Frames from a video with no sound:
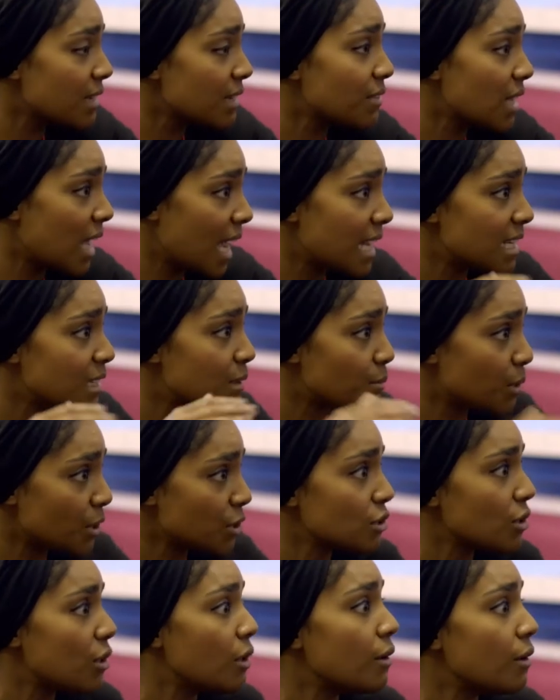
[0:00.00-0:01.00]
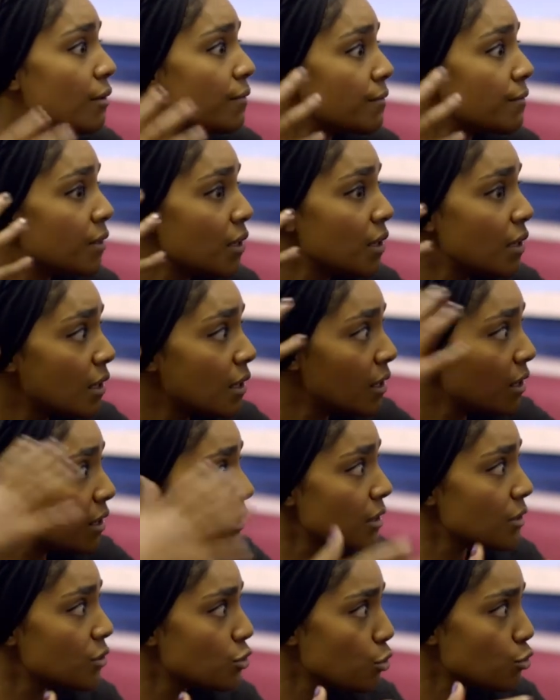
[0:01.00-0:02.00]
have the added pressure of
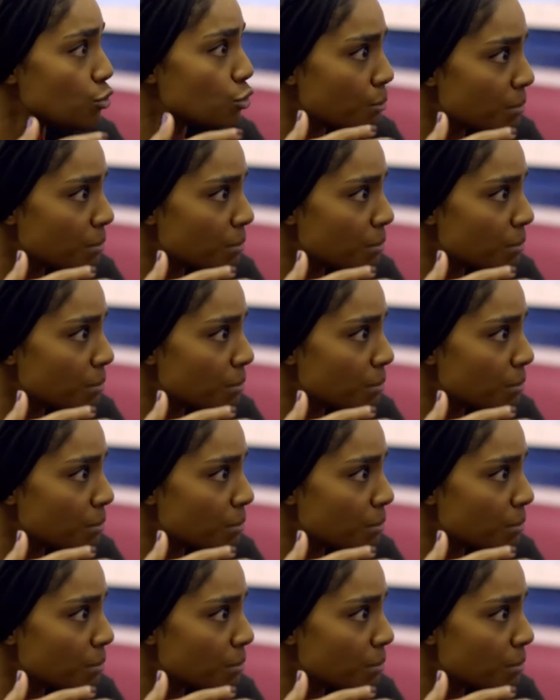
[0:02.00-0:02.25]
social